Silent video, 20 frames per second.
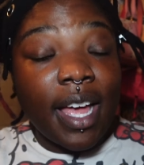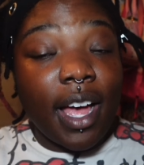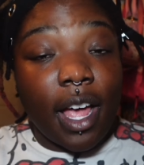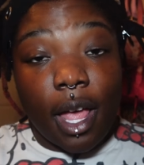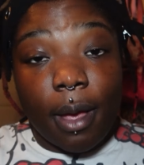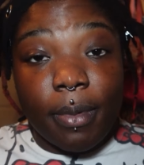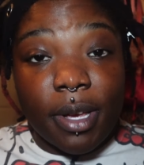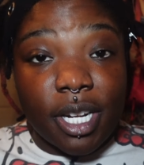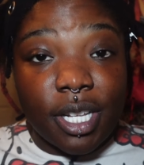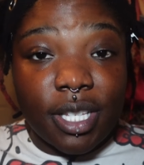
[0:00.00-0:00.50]

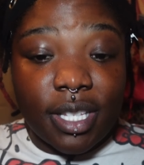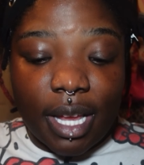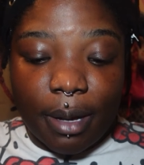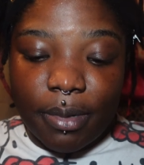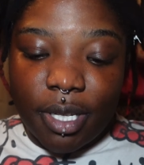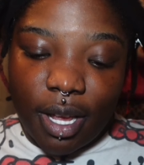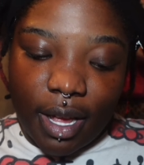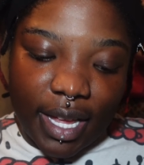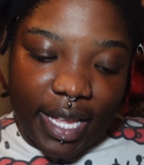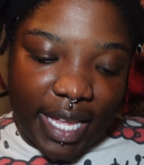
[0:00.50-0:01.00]
I'm gonna stop
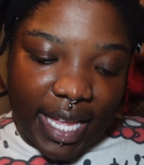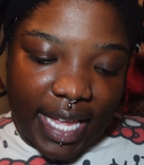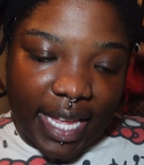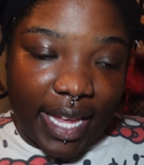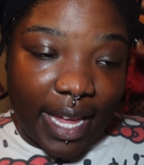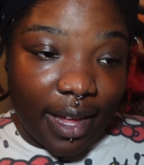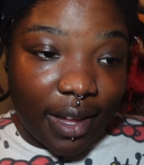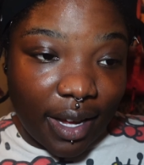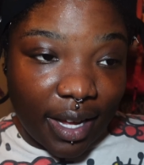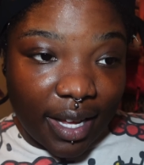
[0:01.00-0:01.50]
talking
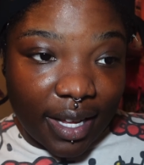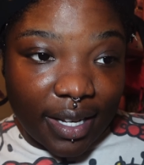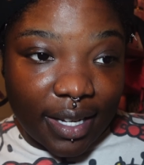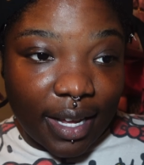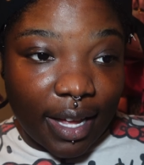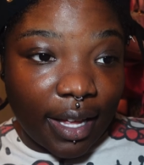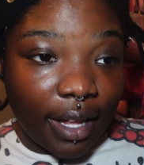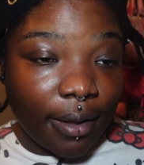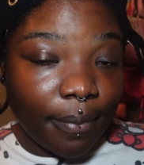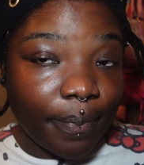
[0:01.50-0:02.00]
and
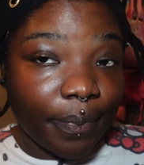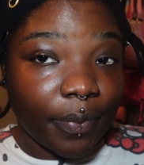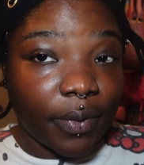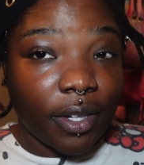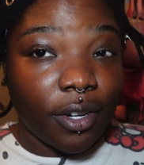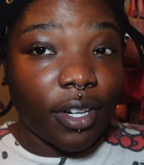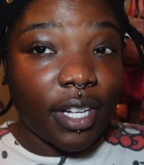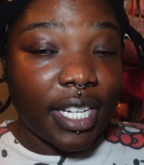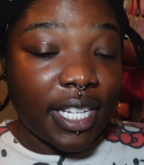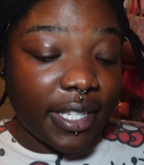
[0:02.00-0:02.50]

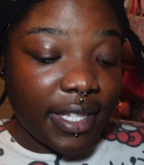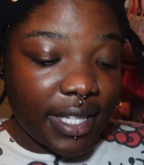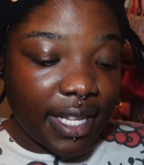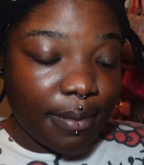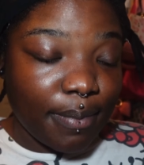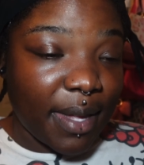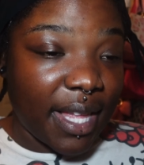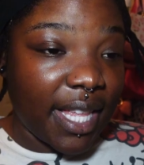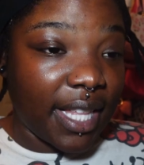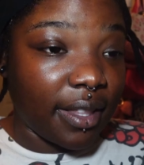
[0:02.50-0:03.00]
you're gonna see
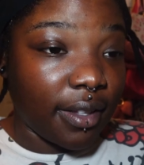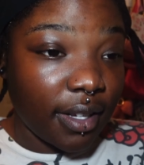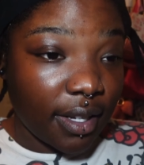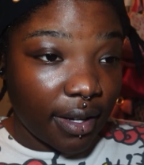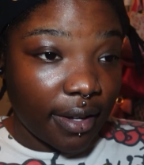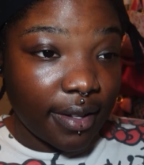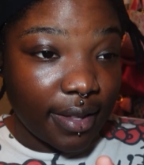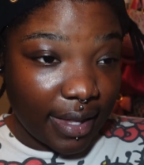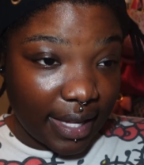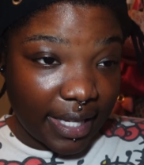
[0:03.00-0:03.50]
me look
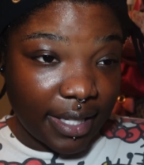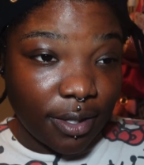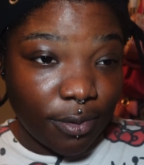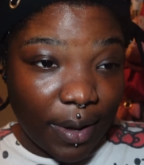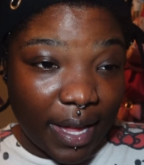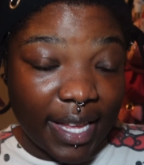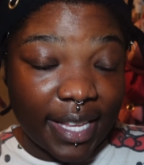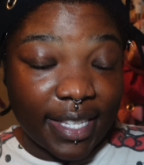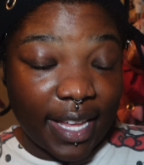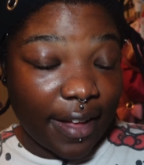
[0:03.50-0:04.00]
this
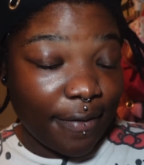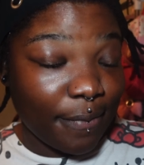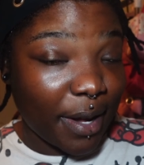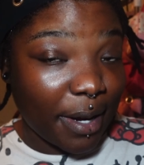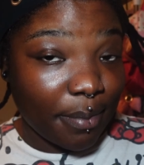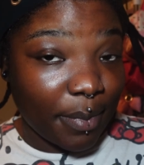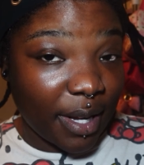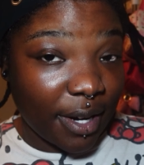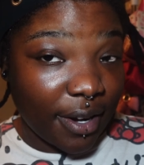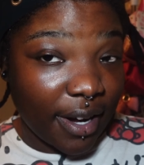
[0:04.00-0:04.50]
way because I have my
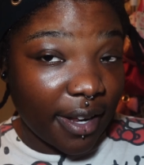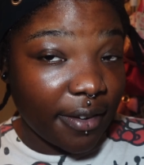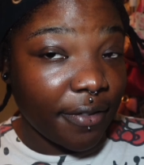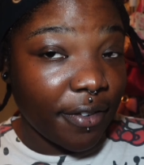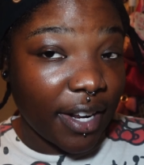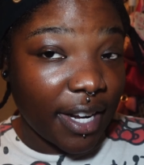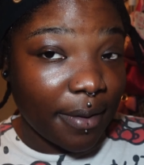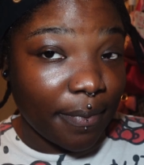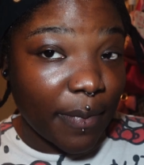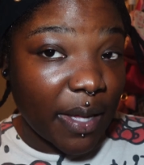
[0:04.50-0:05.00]
mirror in
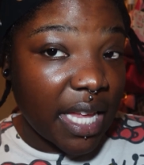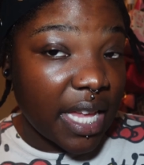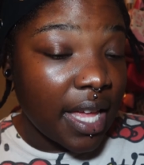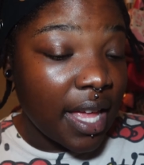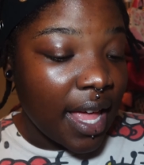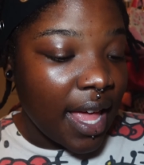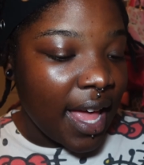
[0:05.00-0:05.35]
front of me,